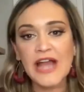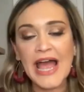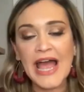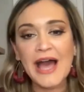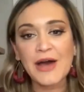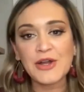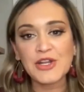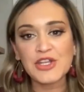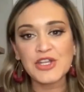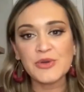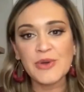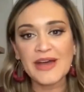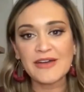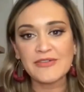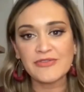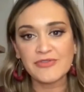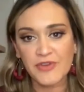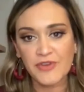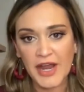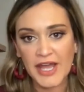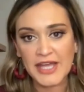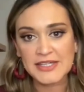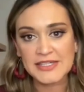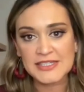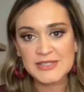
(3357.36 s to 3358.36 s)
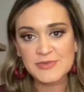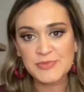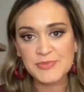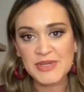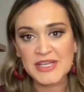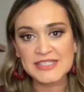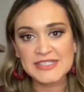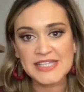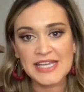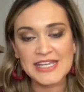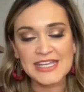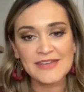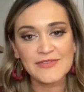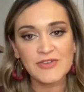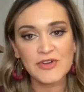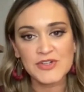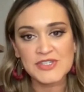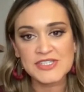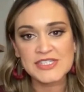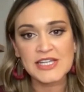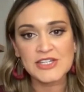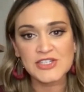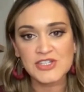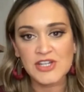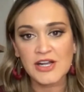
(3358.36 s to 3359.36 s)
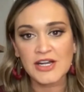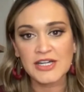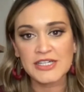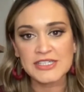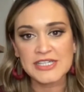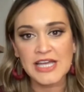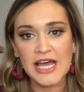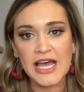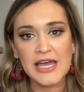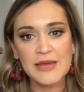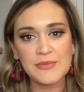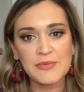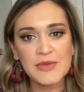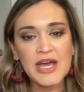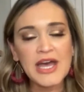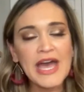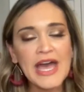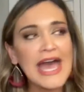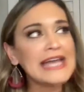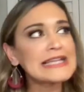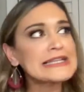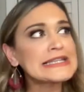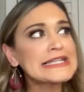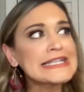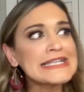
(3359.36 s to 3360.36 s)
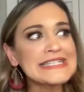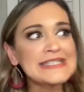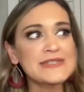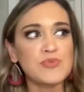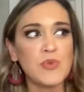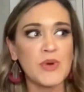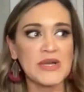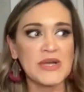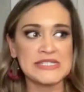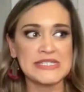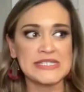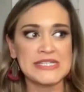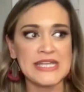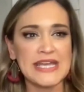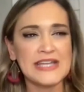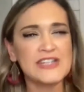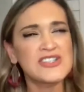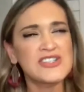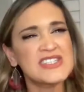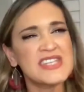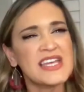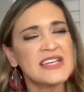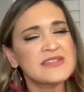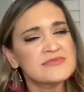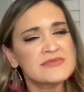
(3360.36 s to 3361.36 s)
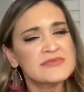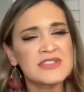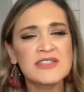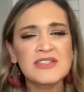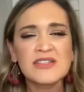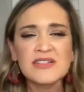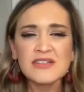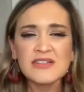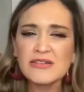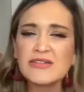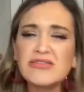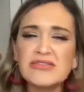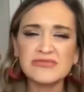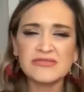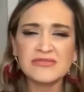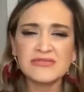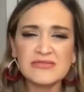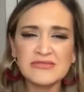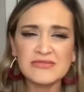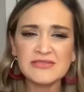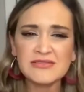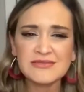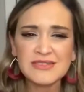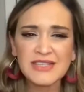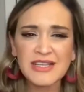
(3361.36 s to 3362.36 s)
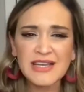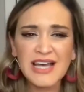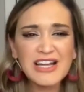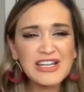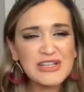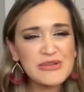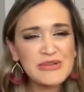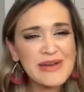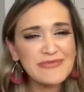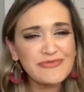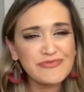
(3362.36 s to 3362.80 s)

how do you have friends? Because I give her such a hard time. At least once a day. She's like, how do you have